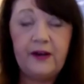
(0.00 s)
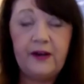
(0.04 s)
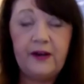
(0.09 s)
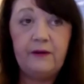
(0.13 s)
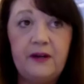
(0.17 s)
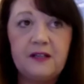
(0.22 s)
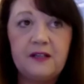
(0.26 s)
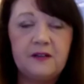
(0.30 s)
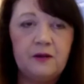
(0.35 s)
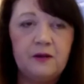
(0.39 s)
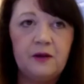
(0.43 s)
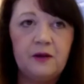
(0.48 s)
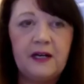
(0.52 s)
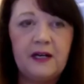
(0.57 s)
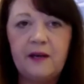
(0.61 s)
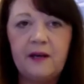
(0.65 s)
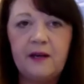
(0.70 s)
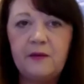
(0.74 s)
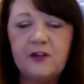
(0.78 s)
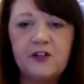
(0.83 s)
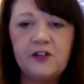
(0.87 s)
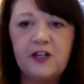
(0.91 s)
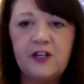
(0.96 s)
there no
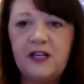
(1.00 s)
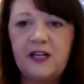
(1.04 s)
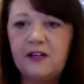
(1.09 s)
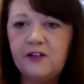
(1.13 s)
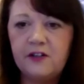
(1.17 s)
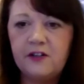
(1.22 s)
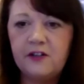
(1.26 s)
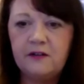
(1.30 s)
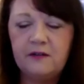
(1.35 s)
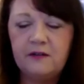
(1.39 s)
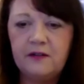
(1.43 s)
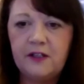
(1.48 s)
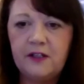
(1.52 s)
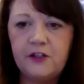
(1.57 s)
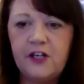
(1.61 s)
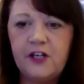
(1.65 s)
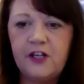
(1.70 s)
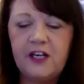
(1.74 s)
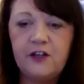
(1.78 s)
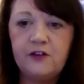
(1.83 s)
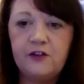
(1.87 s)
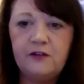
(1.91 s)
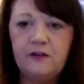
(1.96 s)
climate change and the
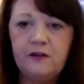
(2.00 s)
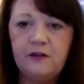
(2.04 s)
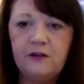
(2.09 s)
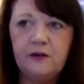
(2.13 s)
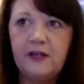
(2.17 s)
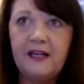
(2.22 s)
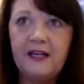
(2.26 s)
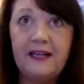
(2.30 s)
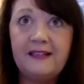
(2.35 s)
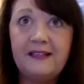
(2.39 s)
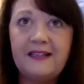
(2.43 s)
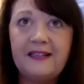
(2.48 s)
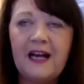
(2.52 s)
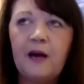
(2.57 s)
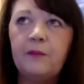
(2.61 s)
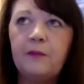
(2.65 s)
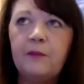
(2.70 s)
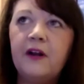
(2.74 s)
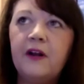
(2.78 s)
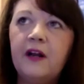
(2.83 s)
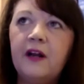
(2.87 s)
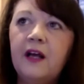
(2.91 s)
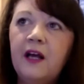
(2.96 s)
change, you know, it isn't
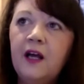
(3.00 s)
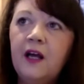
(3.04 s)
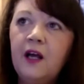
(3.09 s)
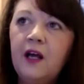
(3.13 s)
happening.